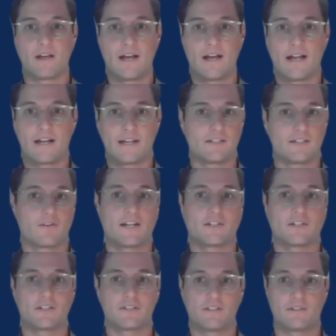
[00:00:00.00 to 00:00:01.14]
an
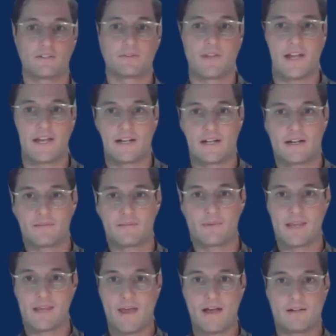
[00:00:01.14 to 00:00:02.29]
integration to like a
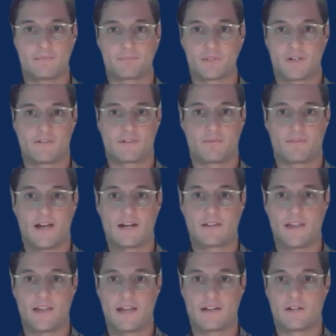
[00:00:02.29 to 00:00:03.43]
email service provider
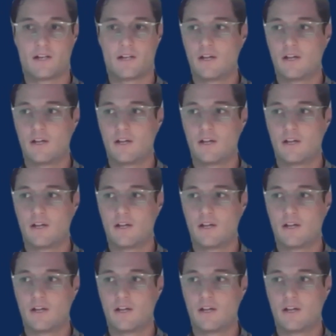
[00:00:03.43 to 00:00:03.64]
that